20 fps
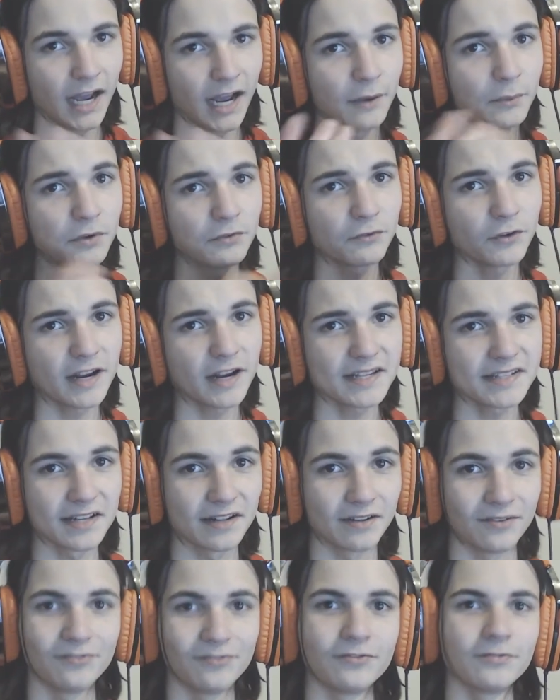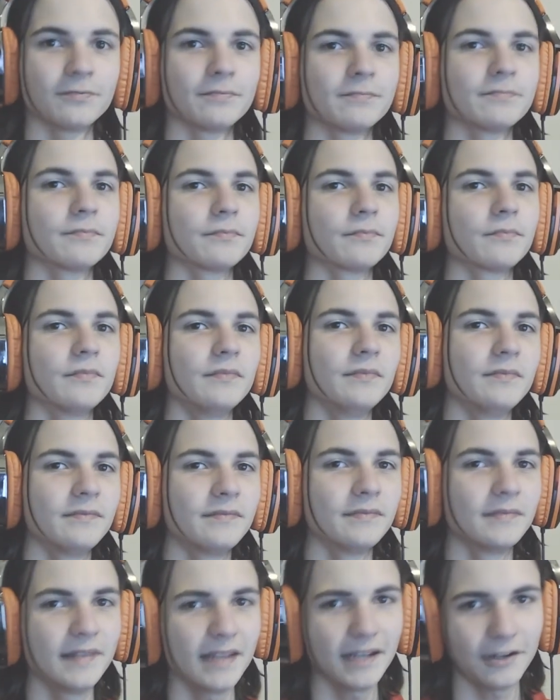I went for Azelf.
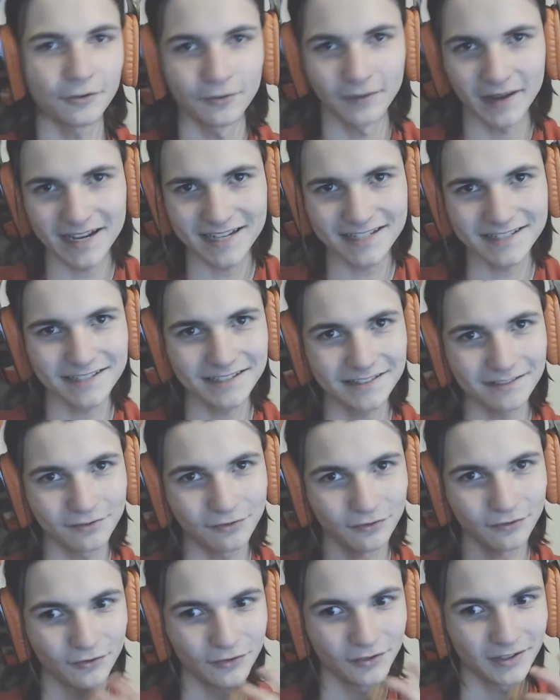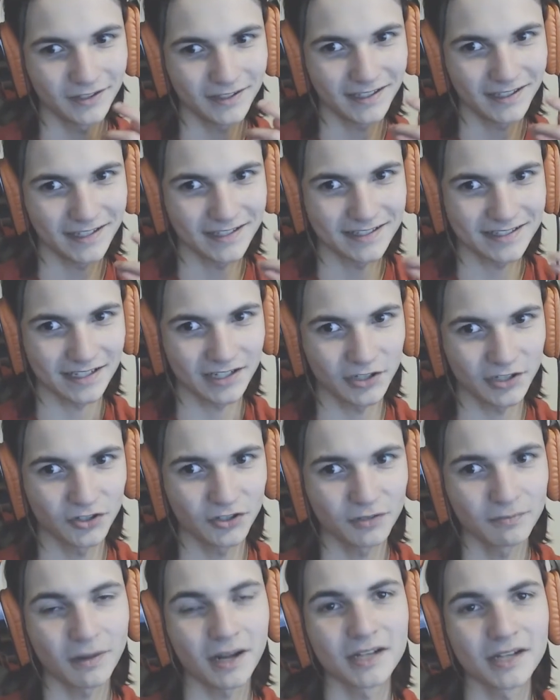Now, Azelf is a
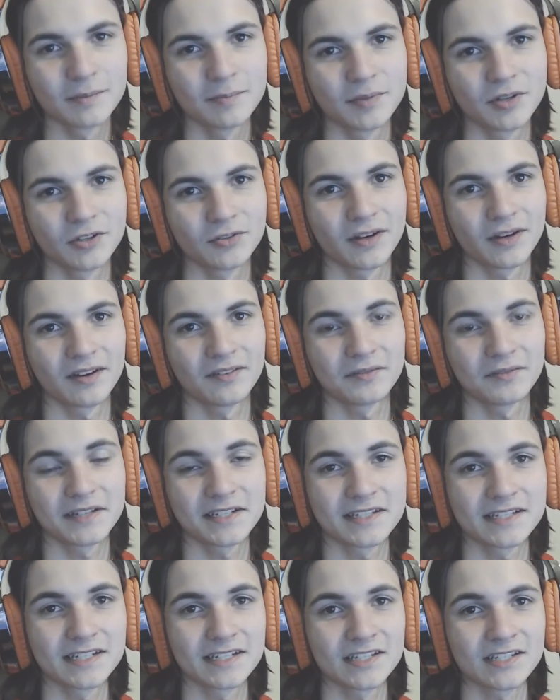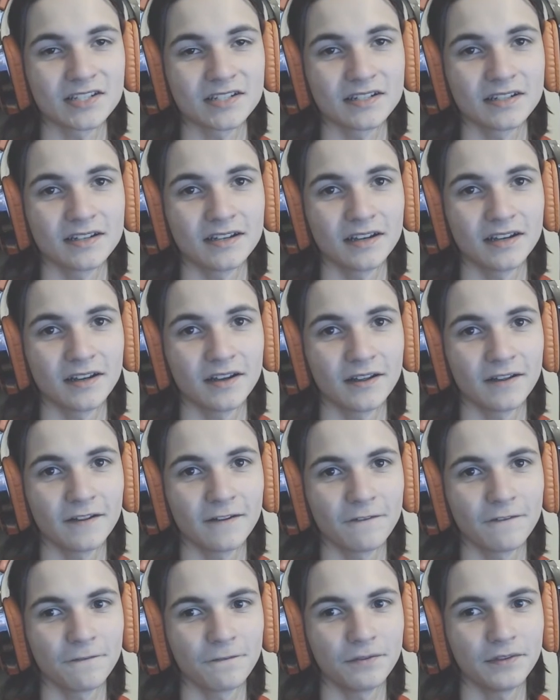good mon to build around because it is
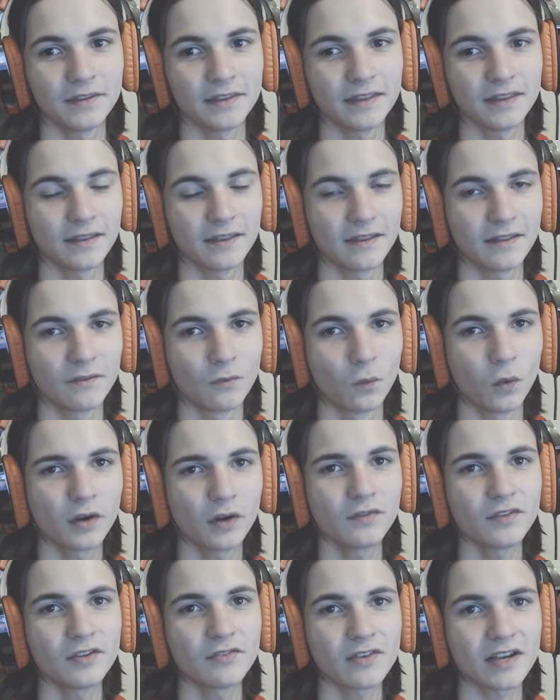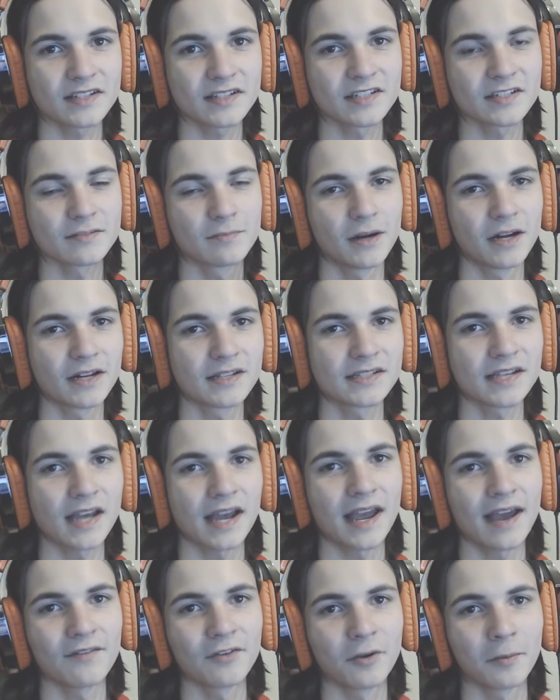one of the fastest mons
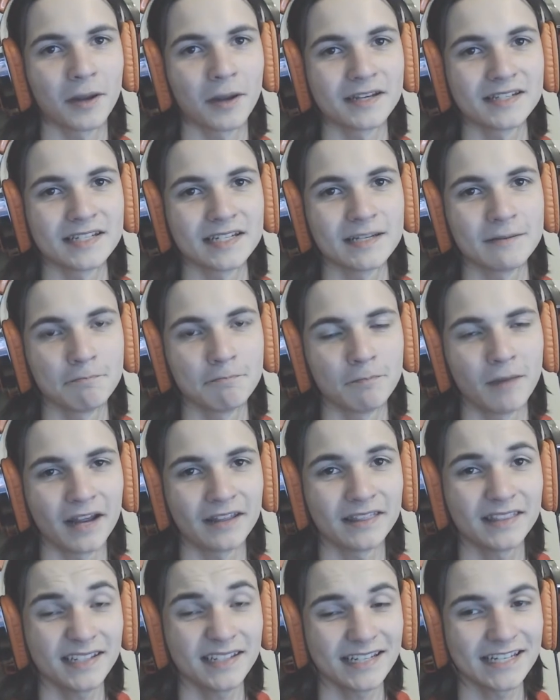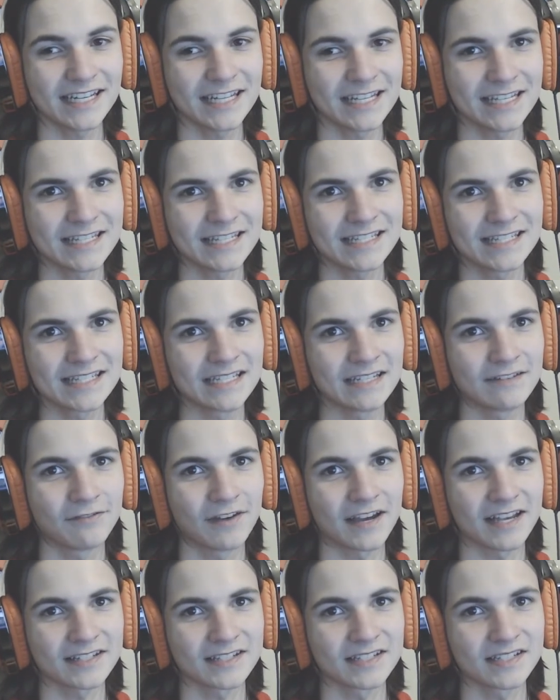I have on my team. I think it is the
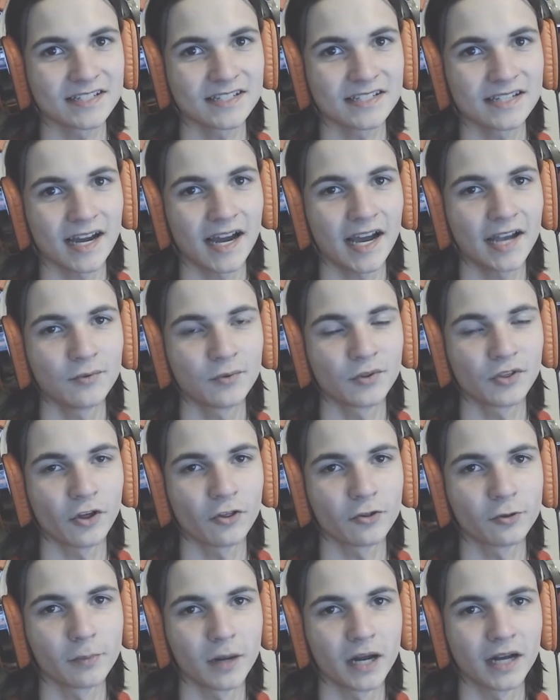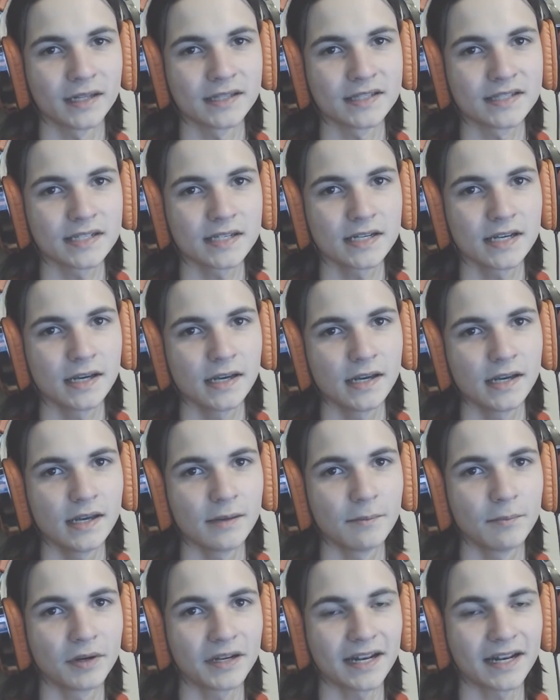fastest, tied with other mons,
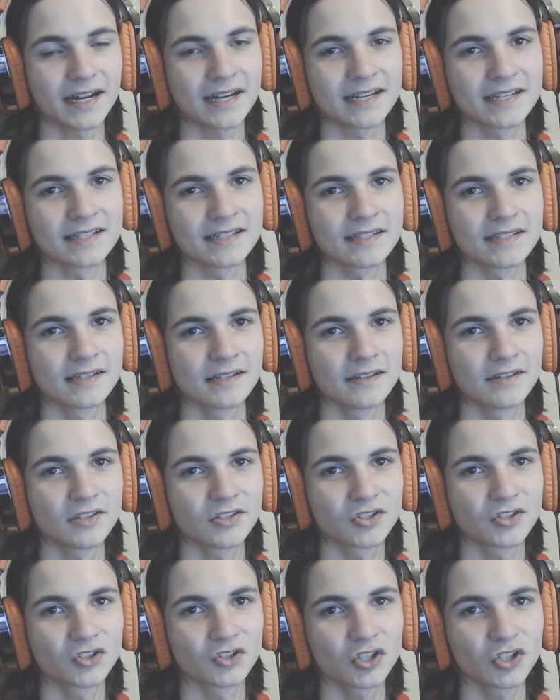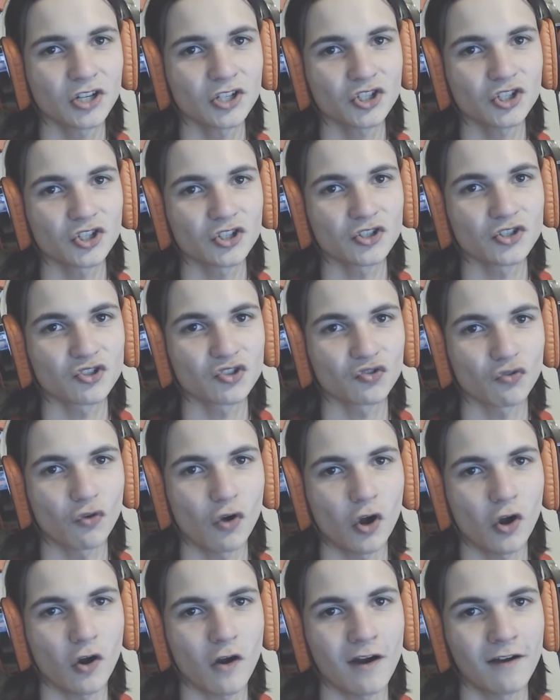but it has such
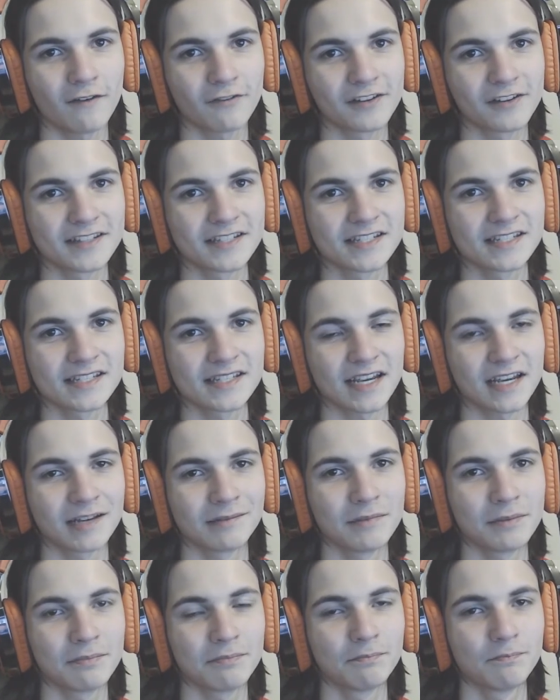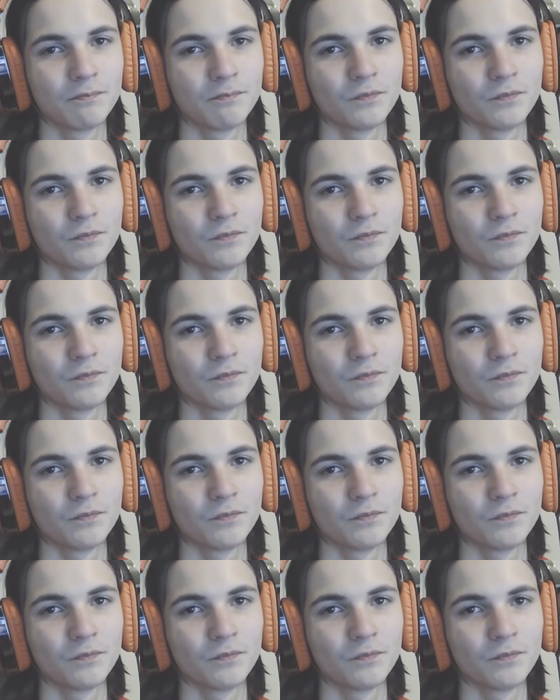strong offenses that can be